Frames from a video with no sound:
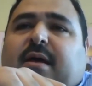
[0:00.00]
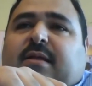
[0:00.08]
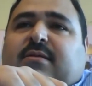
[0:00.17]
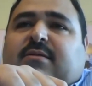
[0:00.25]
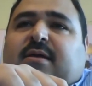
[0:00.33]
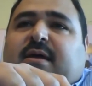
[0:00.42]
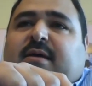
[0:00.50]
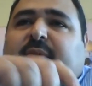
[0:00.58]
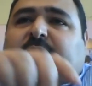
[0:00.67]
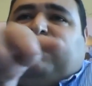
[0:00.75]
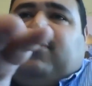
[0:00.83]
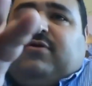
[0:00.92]

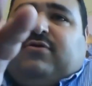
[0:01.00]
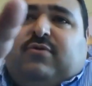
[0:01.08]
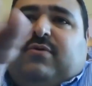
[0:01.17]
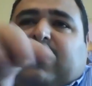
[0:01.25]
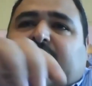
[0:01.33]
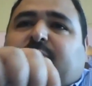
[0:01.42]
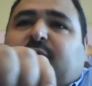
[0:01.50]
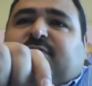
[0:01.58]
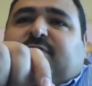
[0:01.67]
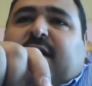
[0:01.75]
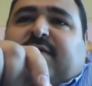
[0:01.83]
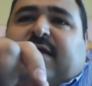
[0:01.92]
I'm sorry to help
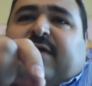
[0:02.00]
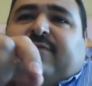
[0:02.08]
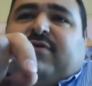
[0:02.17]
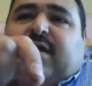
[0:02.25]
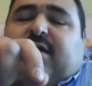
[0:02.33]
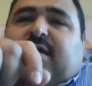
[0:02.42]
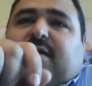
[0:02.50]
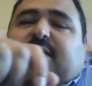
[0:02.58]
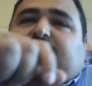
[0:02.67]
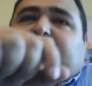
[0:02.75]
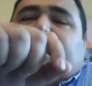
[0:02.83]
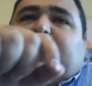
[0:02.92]
also after
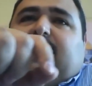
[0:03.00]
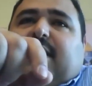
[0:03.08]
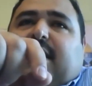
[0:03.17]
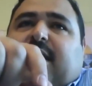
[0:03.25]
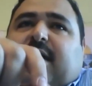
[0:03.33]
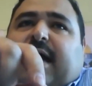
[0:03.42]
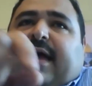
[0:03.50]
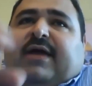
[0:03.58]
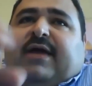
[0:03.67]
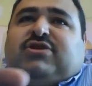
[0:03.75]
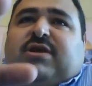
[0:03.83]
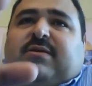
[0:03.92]
Yaqeen. I
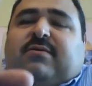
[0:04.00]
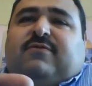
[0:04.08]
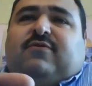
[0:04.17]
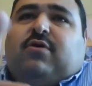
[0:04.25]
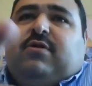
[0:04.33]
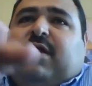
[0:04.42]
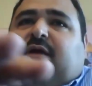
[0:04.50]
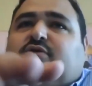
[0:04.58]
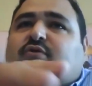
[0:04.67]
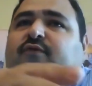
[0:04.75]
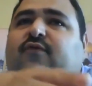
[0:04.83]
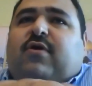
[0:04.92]
actually scored like
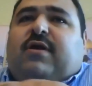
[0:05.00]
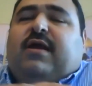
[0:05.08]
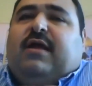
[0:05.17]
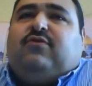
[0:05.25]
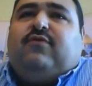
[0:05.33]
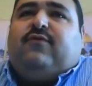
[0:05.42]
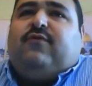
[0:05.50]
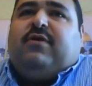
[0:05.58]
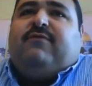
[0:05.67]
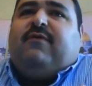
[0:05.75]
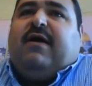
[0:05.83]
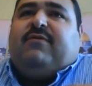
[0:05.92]
240 and
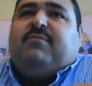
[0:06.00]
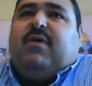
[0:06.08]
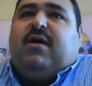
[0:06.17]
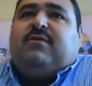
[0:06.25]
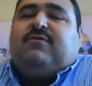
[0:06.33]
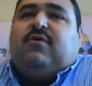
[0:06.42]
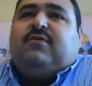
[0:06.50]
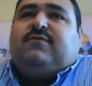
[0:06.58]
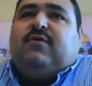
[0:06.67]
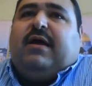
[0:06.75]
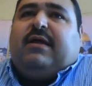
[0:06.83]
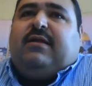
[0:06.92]
245 in my
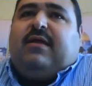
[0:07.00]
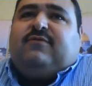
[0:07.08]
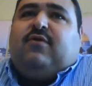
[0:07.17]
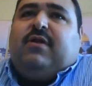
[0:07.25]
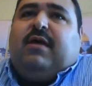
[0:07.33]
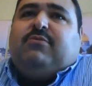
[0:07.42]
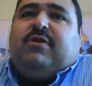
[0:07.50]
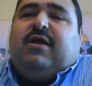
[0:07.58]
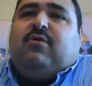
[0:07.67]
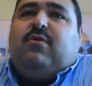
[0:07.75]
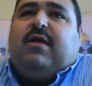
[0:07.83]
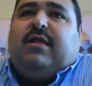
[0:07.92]
scores. I scored,
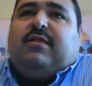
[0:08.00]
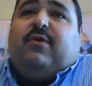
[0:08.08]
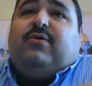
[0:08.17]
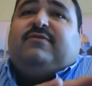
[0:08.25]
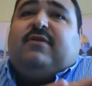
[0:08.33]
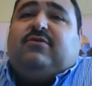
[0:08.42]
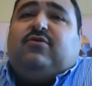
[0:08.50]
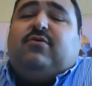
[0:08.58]
alhamdulillah, and that was.